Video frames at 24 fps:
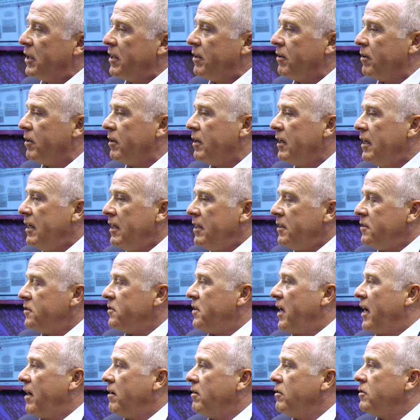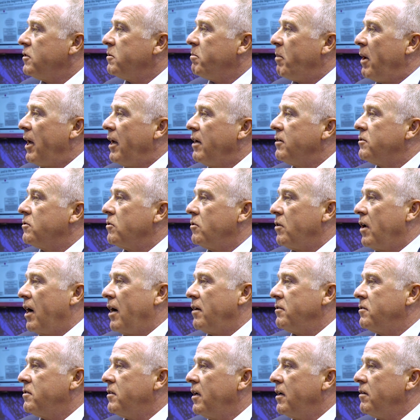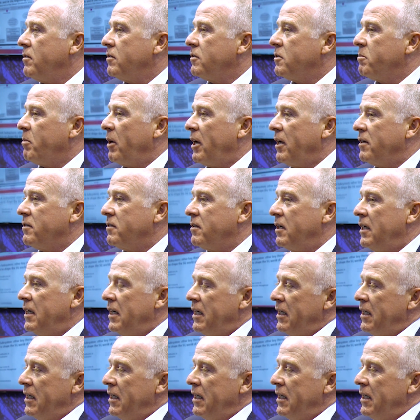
either standards-based or non-standards-based.